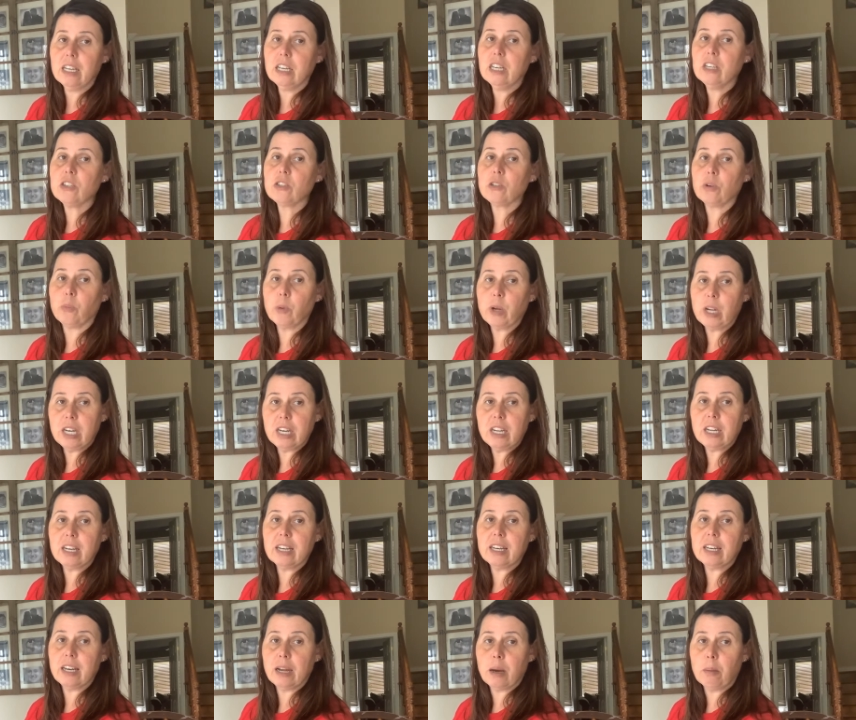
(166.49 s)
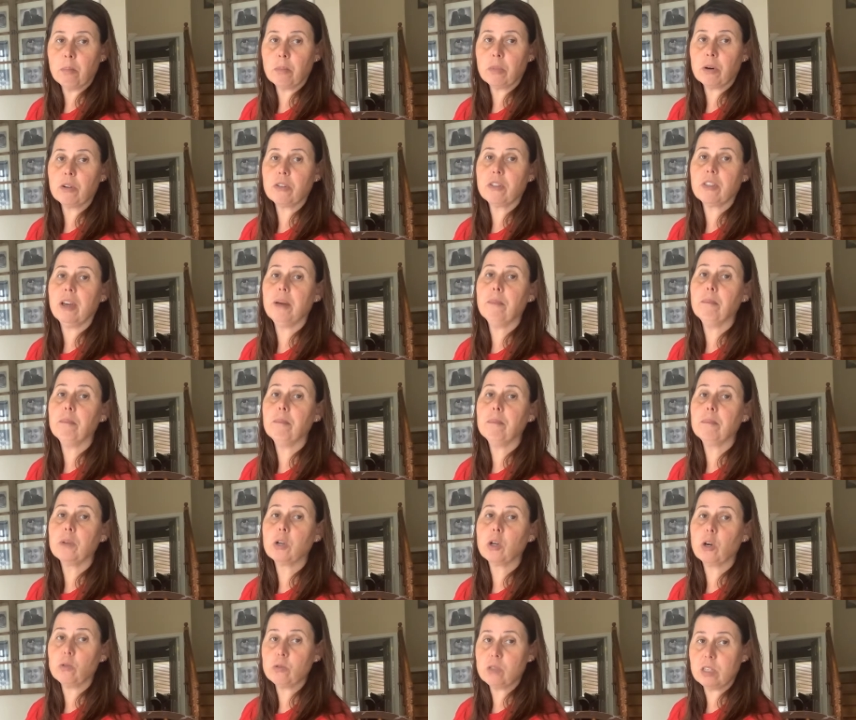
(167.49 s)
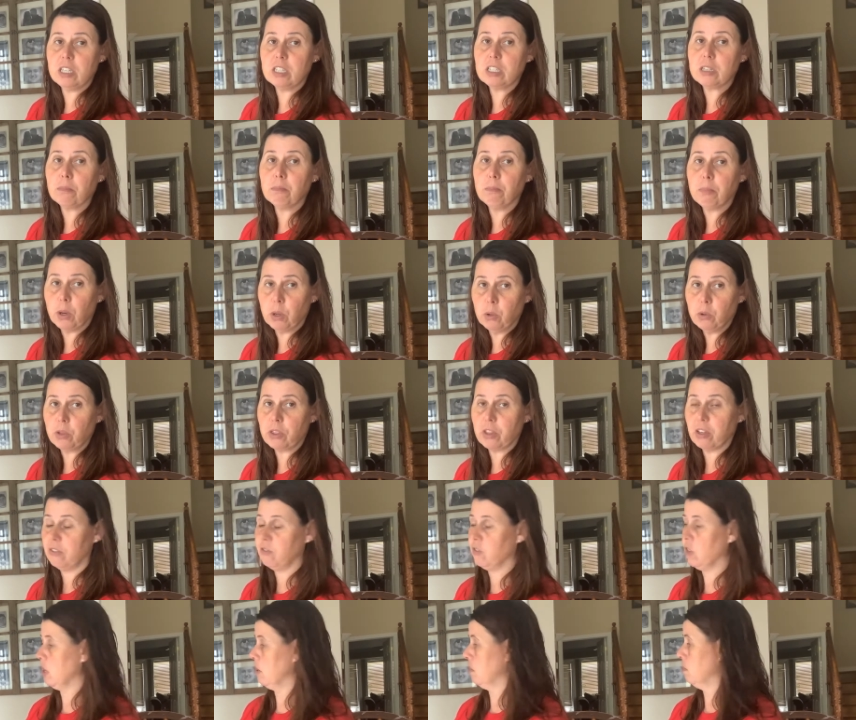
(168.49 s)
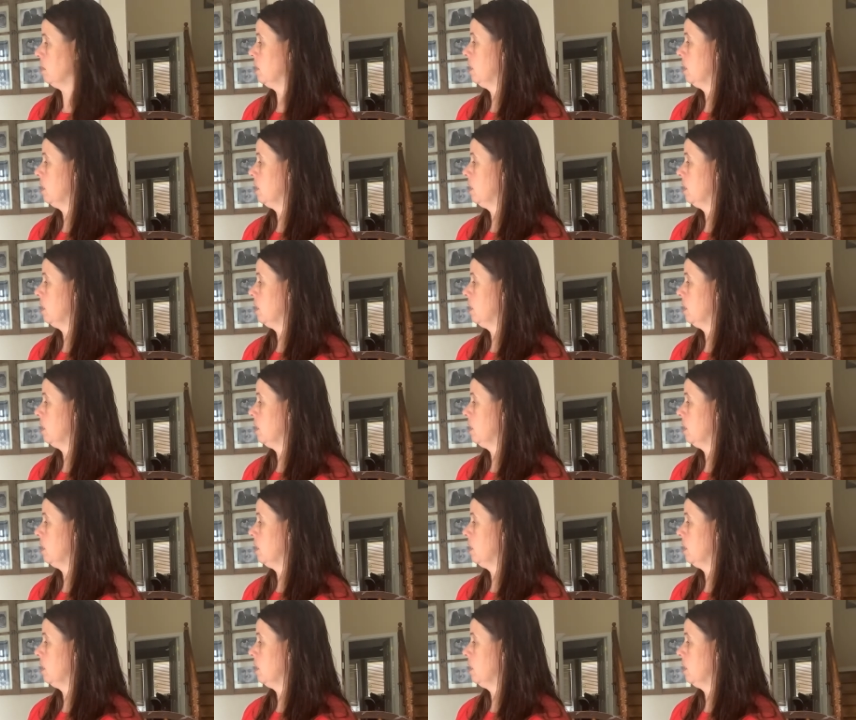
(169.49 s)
so we need a number that goes into both of them.